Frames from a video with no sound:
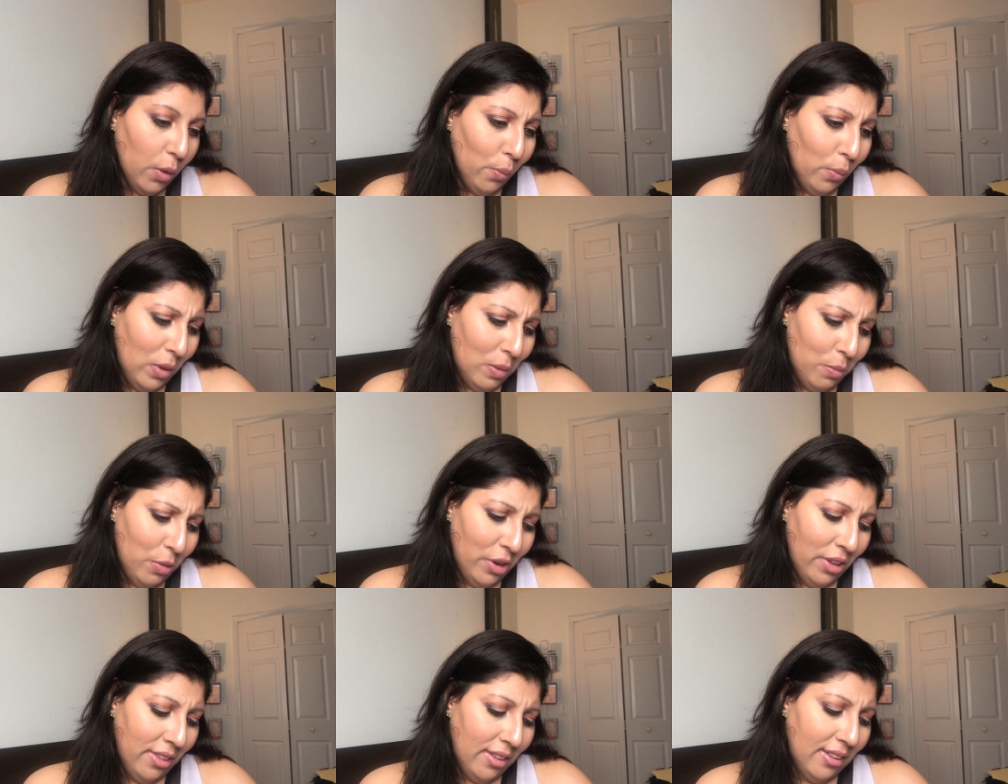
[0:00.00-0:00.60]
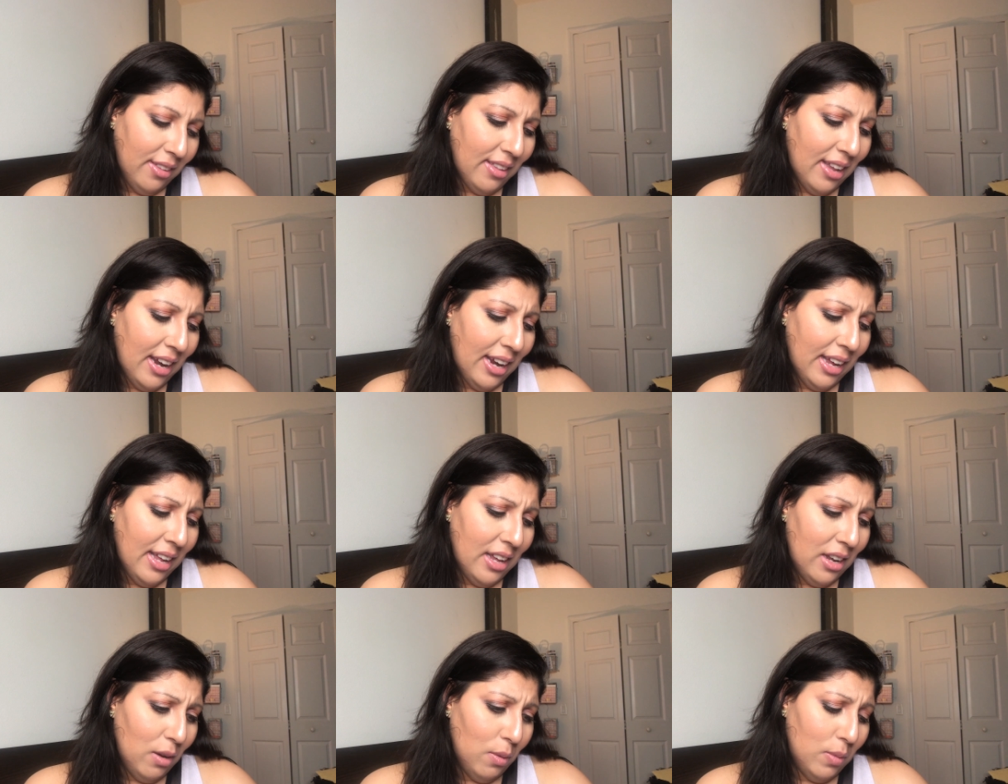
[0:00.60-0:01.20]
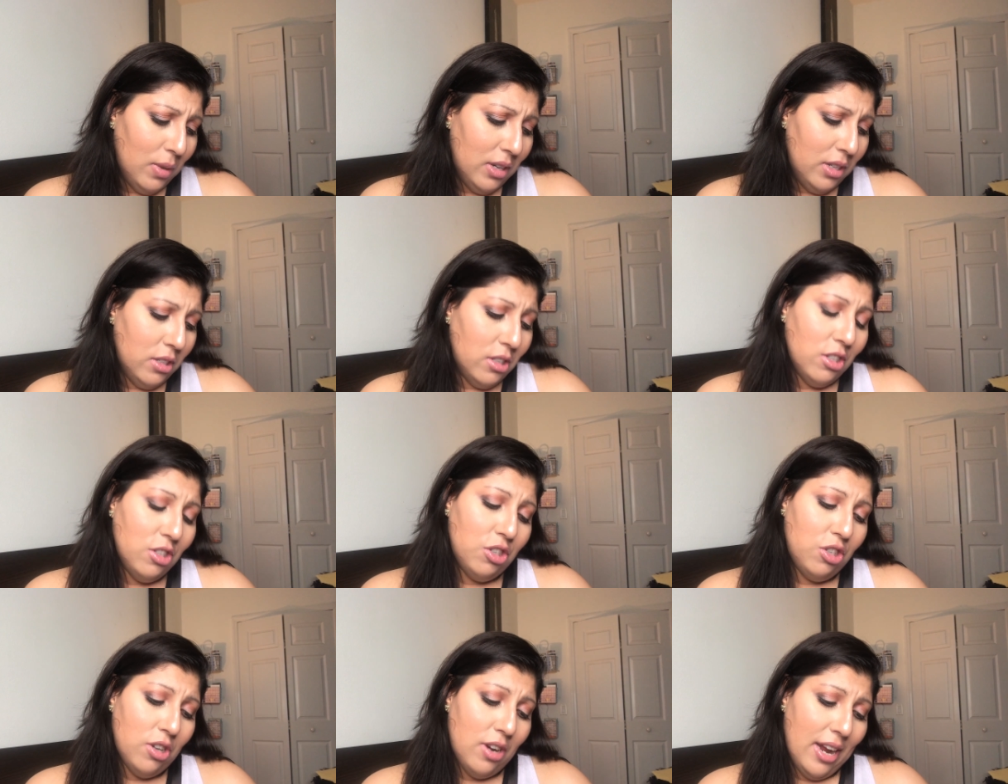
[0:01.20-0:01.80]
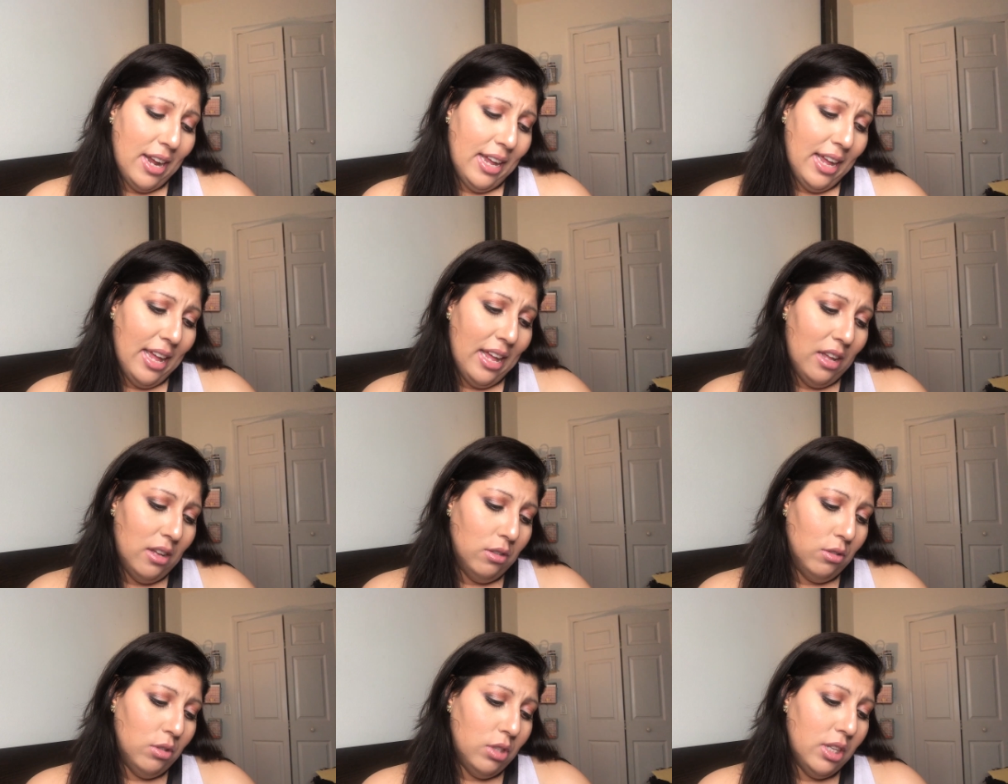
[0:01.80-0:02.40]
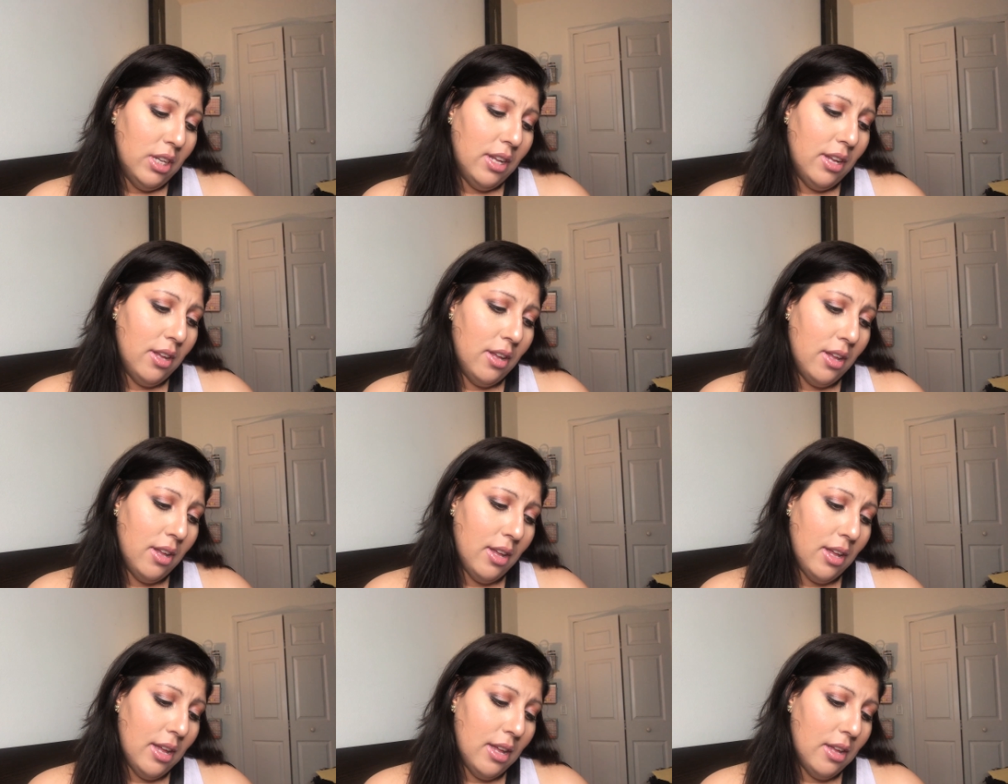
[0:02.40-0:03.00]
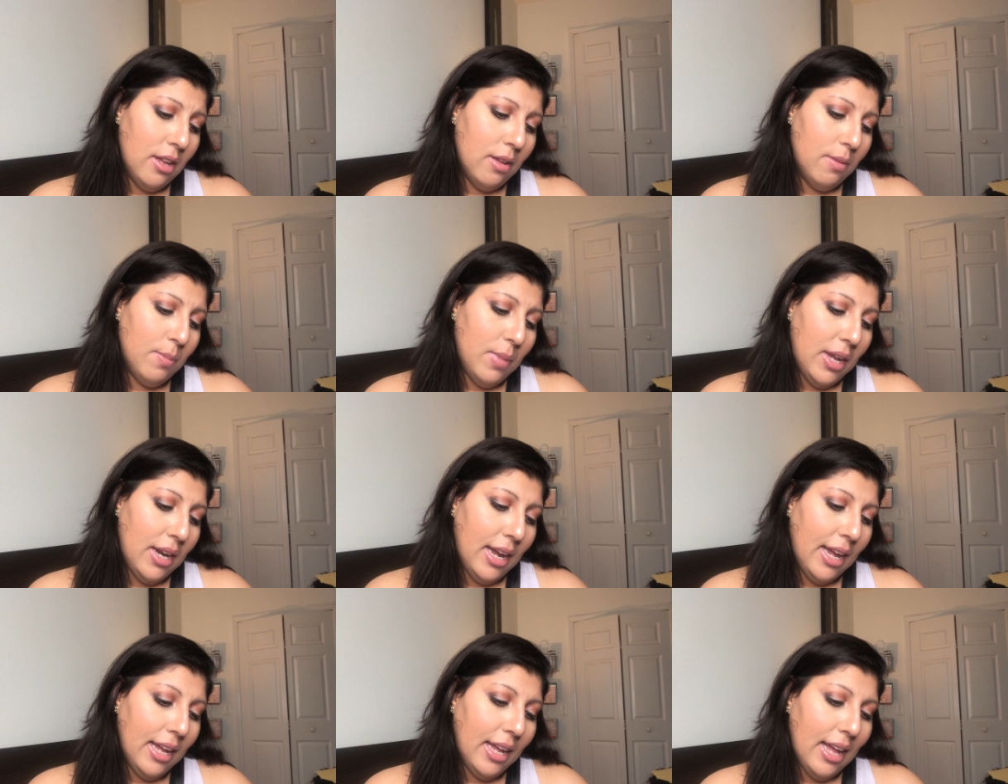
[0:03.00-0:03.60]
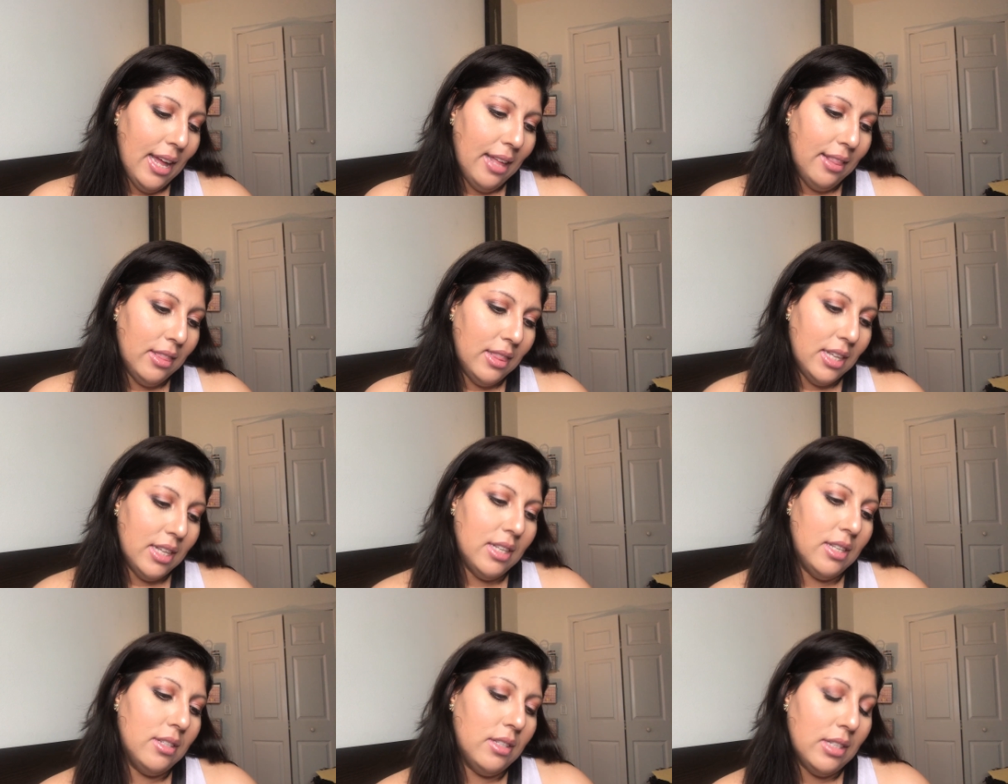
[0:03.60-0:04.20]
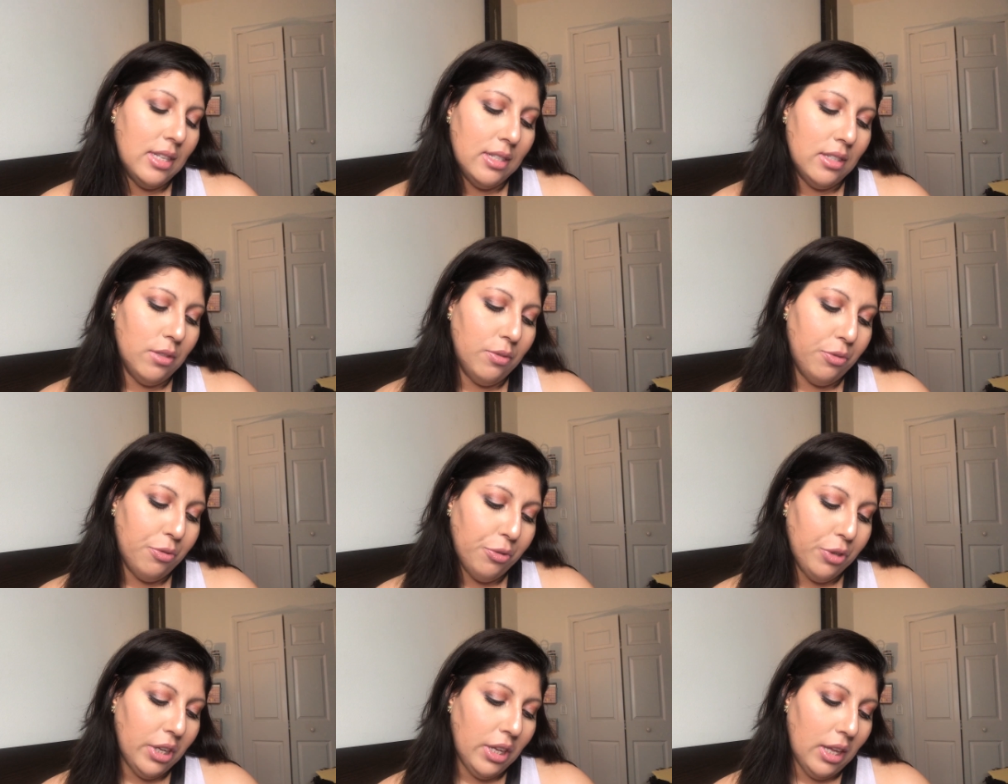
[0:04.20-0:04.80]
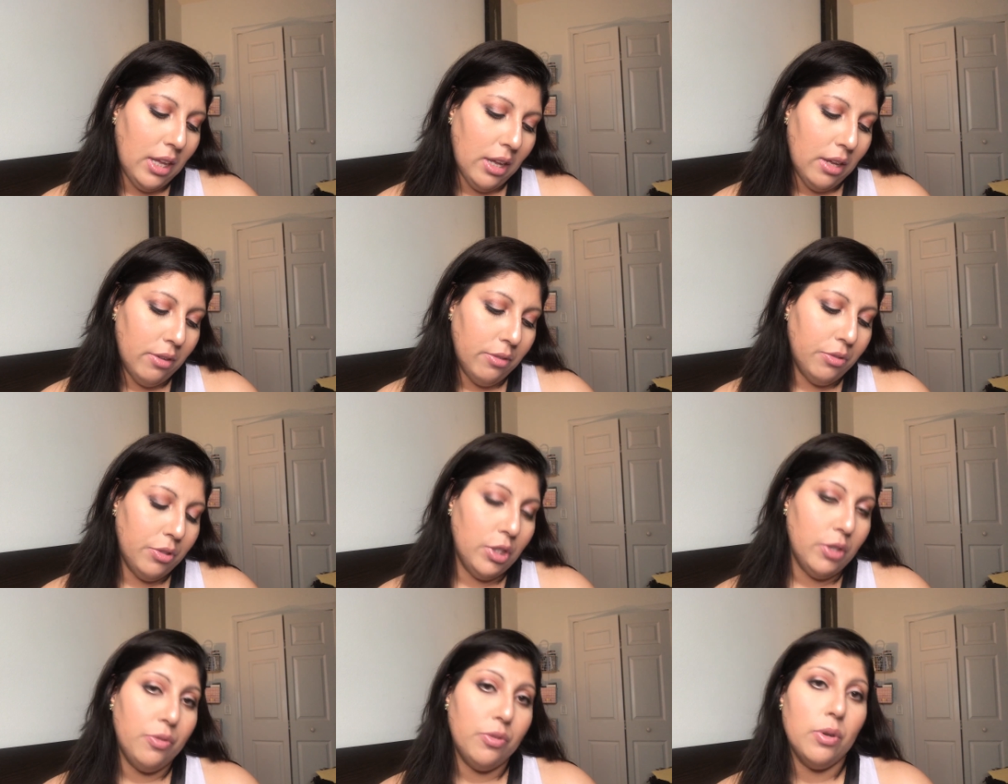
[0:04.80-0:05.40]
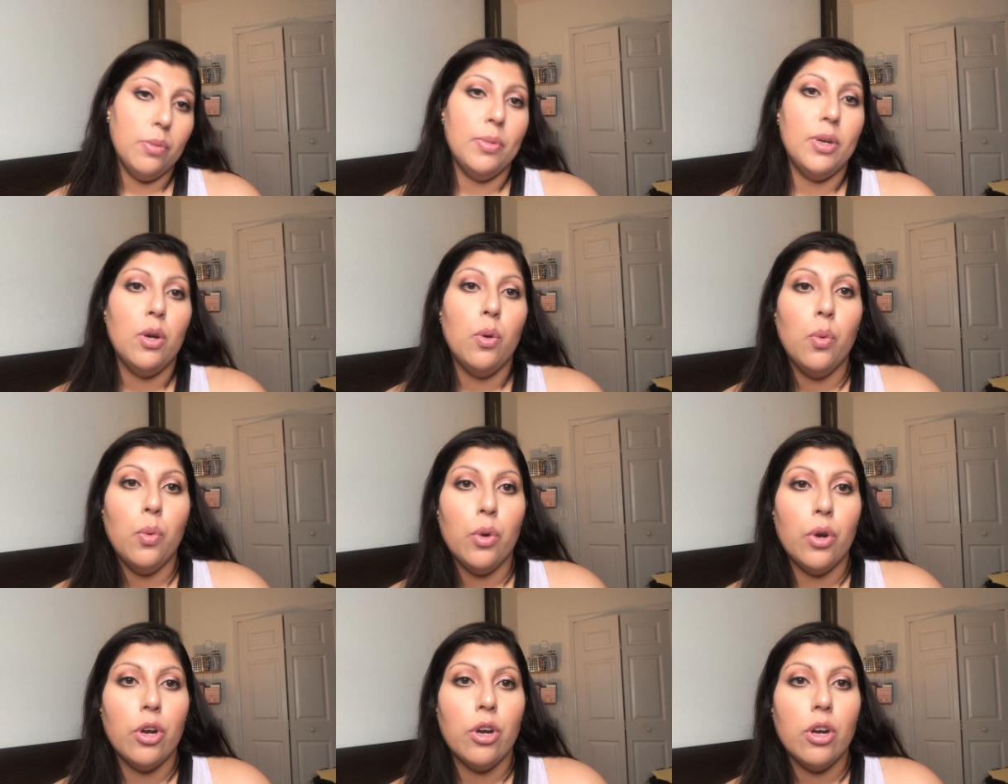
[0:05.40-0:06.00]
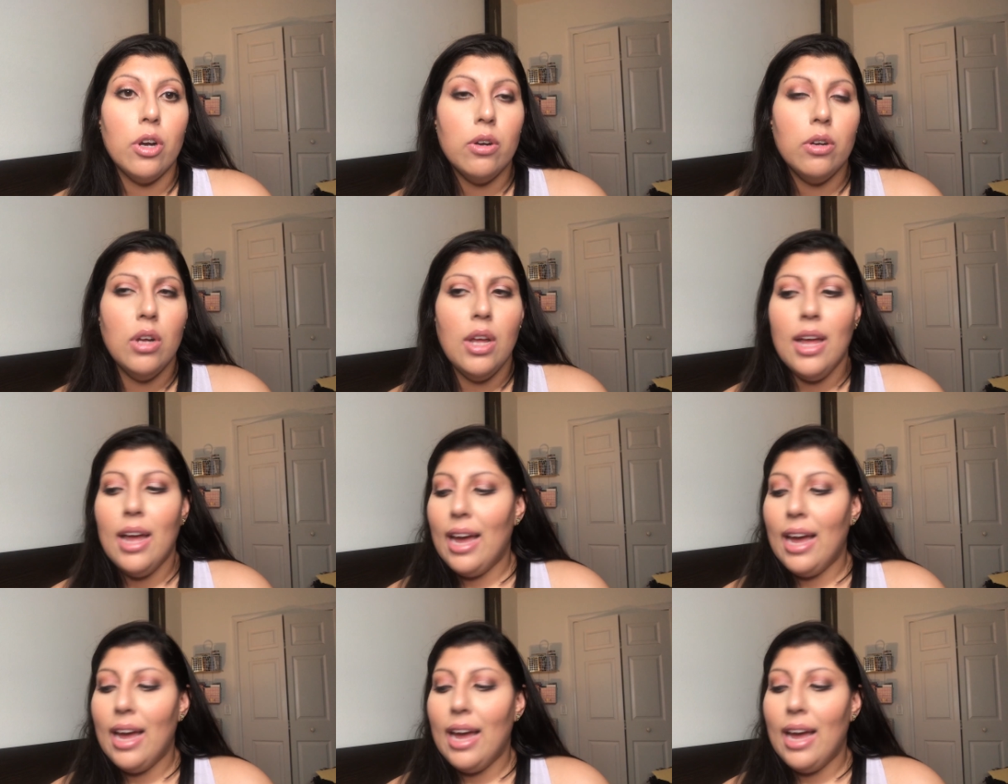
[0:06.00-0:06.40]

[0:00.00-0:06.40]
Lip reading: one more thing that I kind of wanted to try out, and I got this as a free gift from an order.